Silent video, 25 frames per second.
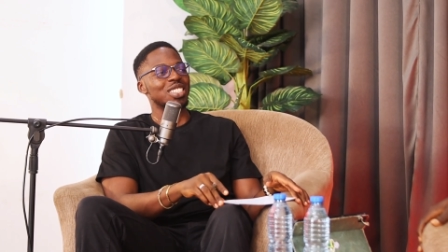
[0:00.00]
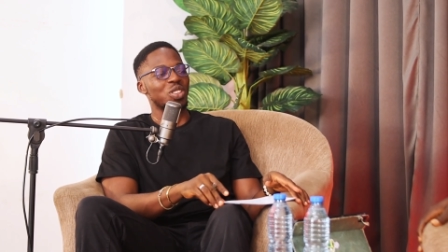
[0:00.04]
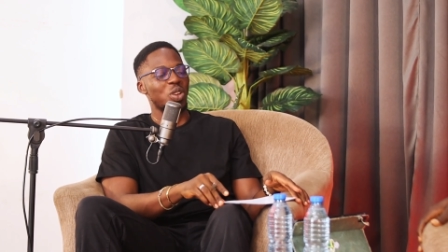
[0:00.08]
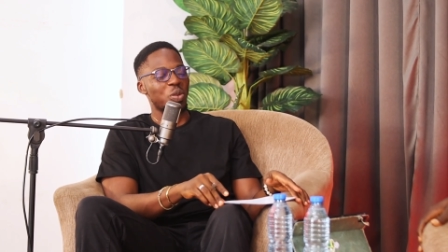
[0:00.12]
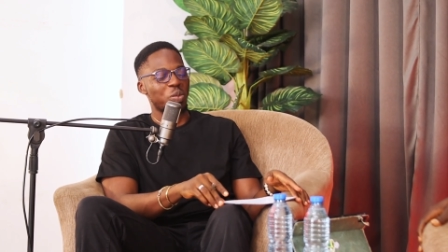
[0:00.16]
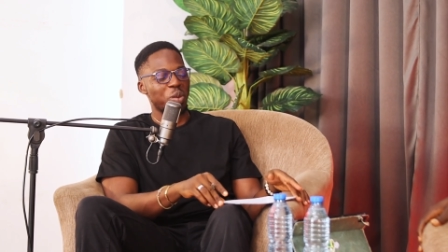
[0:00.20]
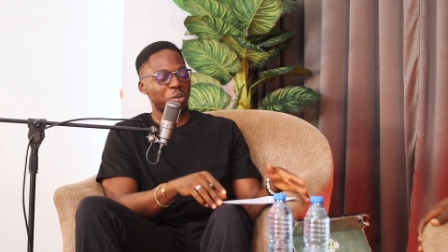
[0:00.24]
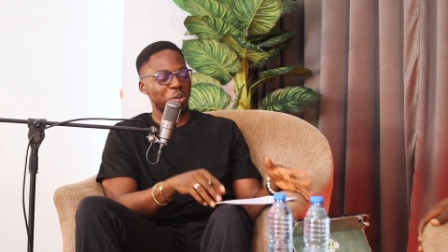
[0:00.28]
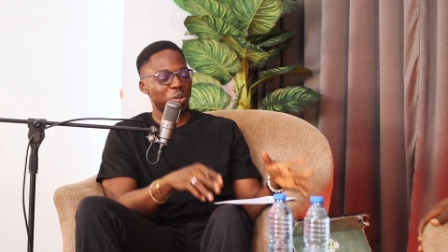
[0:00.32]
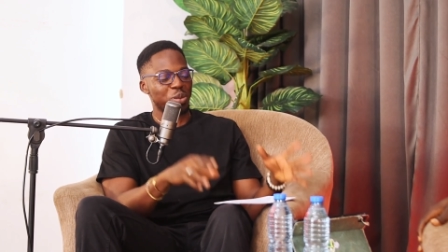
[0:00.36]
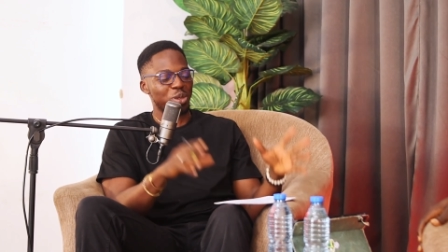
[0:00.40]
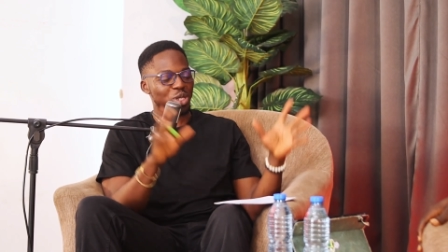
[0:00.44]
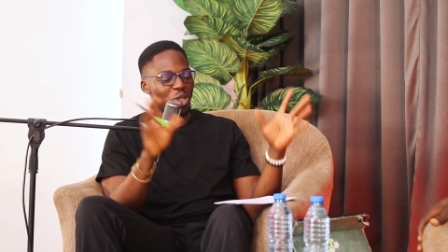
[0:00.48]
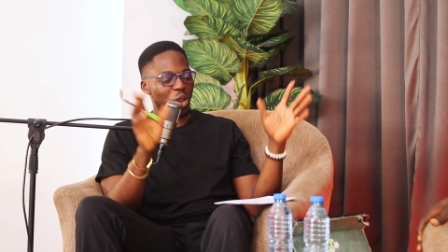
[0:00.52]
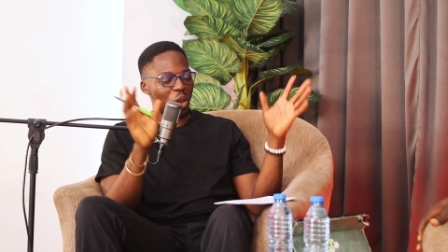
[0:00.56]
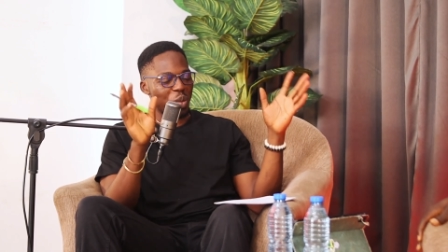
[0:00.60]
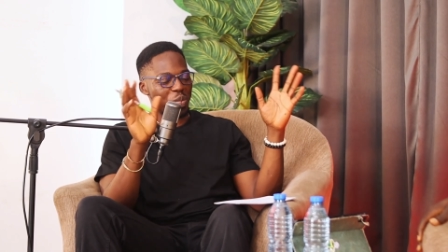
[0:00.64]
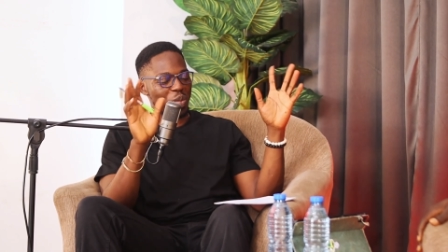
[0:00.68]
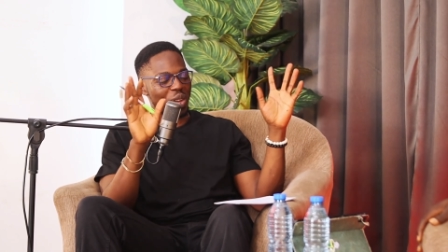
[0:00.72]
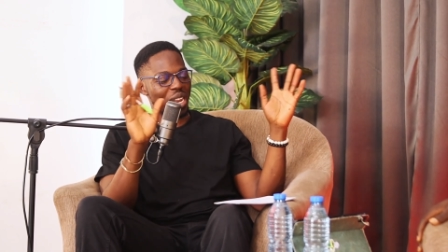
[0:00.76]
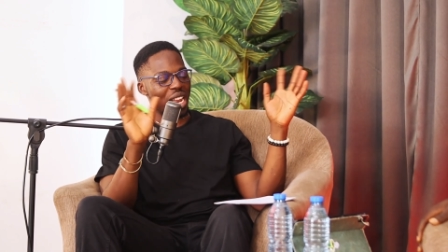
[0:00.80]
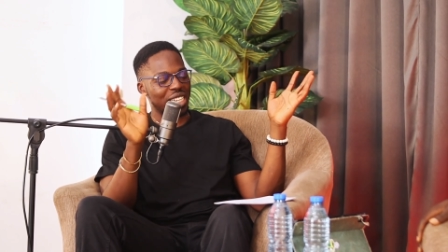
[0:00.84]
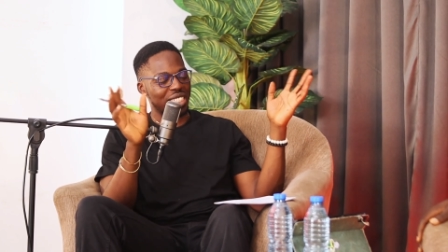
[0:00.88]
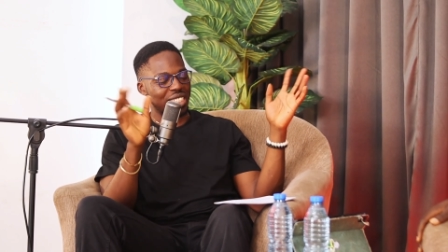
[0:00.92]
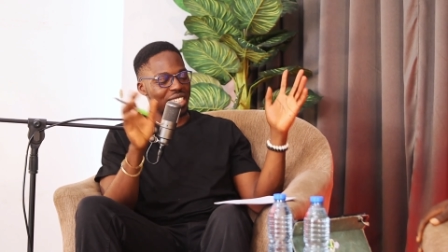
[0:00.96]
People will
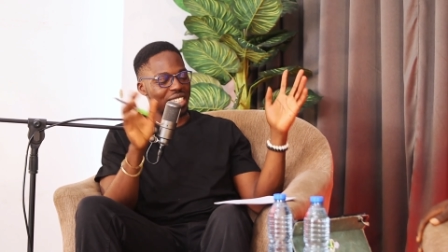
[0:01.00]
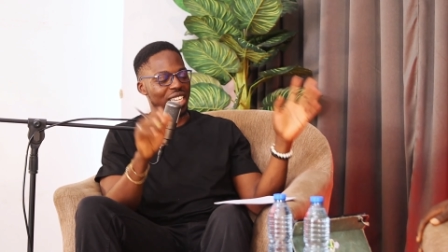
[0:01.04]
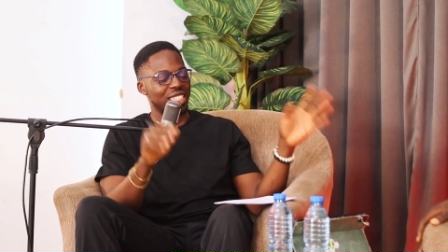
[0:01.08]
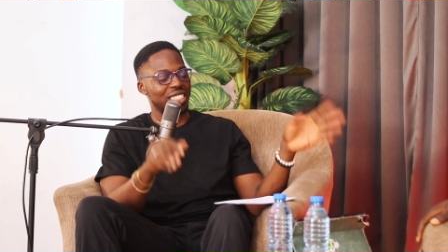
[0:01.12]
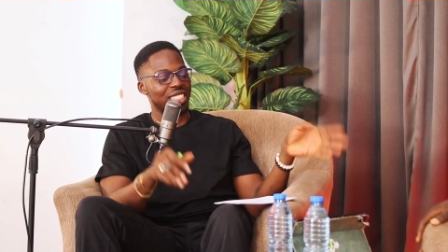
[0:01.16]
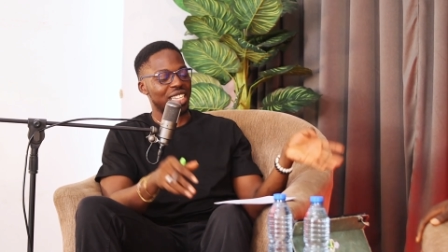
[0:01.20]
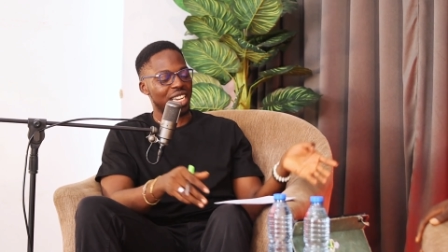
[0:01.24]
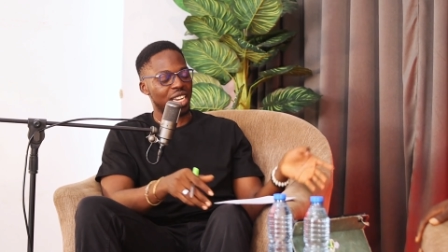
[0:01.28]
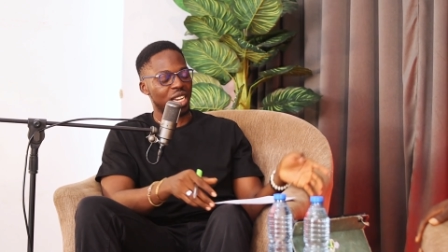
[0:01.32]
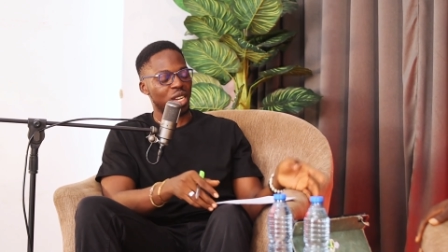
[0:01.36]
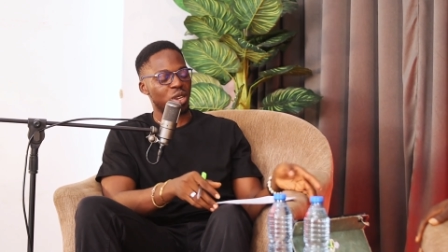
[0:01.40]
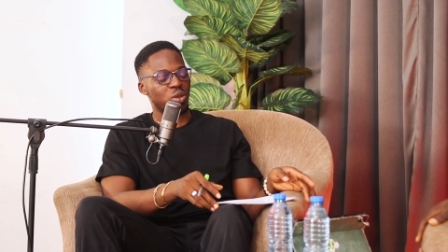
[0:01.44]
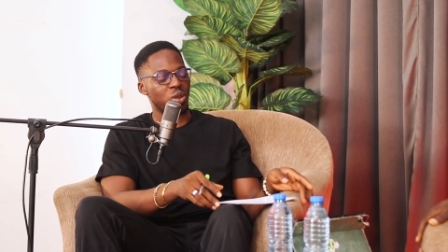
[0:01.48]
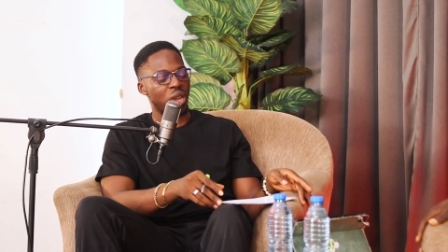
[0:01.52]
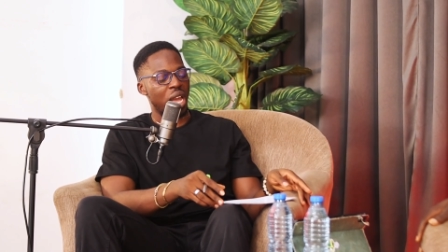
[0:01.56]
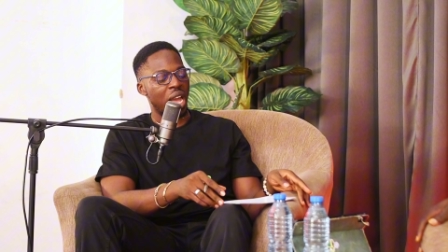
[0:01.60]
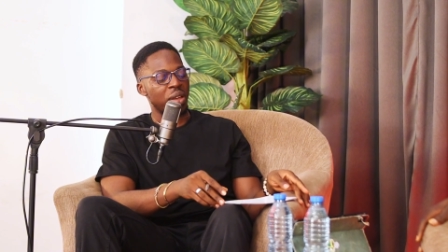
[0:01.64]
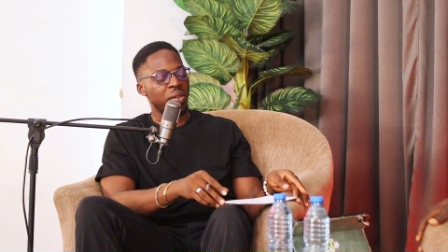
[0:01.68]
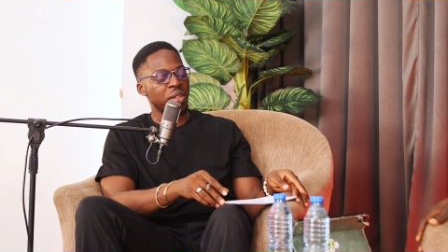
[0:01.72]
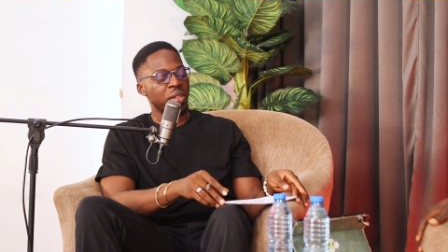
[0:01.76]
jump in and shout hallelujah.